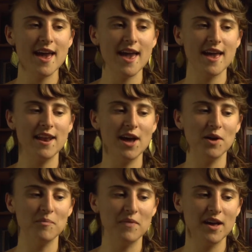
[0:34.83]
And
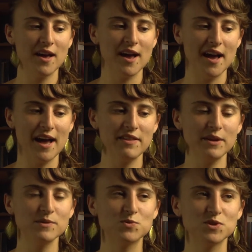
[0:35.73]
um, I think
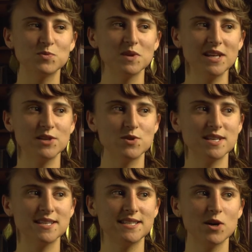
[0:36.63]
it was just really
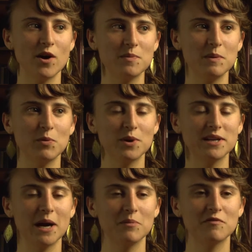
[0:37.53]
interesting seeing all the people who had
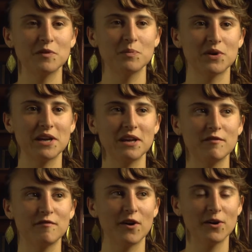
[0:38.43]
come from pretty
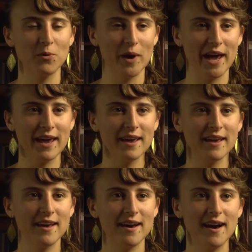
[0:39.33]
far away
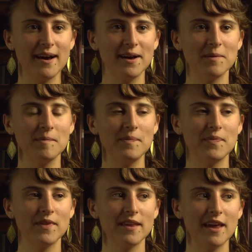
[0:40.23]
um,
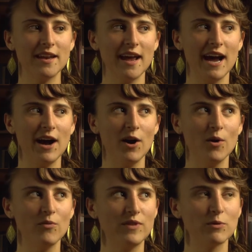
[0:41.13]
and
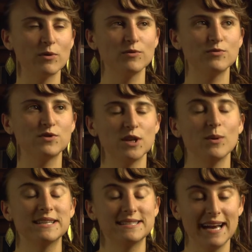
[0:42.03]
how they were so
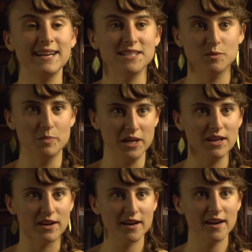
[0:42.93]
excited to be
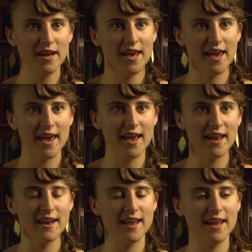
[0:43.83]
here.
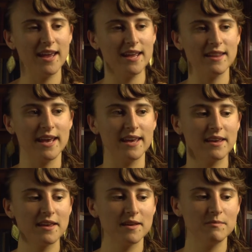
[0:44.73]
And it like
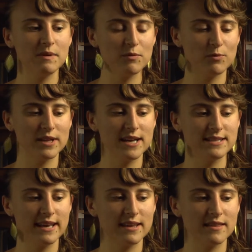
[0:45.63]
made me realize
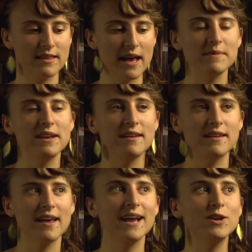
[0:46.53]
like, I mean,
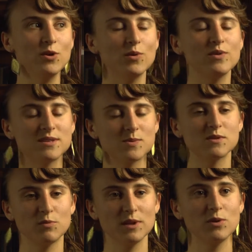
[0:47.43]
I knew this was
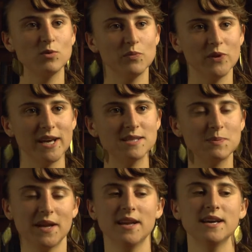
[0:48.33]
a really cool place,
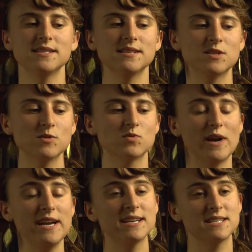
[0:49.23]
but since it was
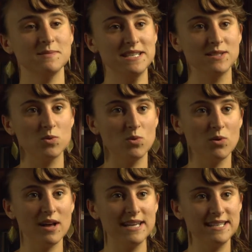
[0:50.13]
right next to my
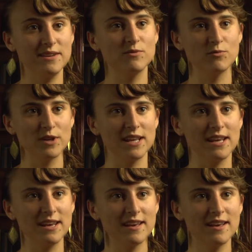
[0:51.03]
school, I didn't
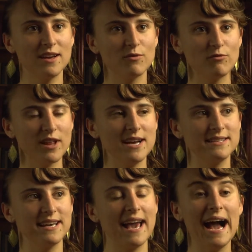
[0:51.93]
really realize
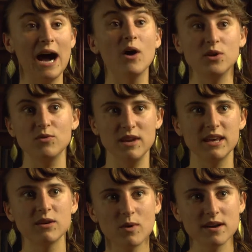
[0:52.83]
like how
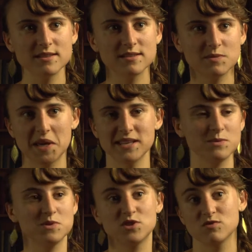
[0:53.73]
unique it was because it
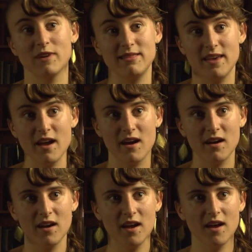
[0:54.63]
was just right there.